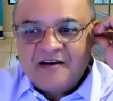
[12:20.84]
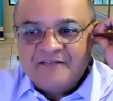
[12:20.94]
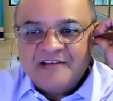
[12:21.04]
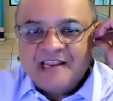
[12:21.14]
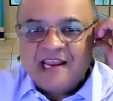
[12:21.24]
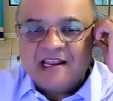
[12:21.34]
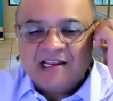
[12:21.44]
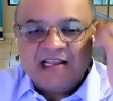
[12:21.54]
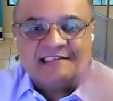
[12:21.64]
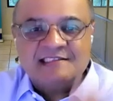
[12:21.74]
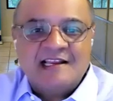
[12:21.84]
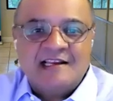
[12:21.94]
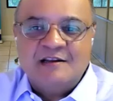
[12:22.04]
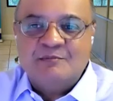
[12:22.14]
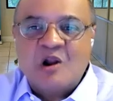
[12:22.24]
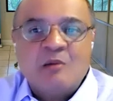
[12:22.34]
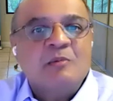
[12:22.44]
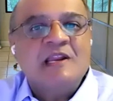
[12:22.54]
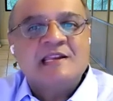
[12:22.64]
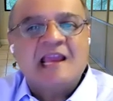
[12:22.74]
have data less than
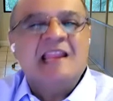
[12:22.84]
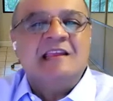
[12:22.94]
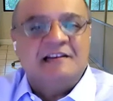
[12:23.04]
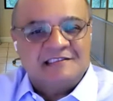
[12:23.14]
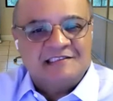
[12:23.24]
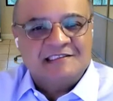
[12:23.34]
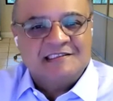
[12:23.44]
probably 10 years.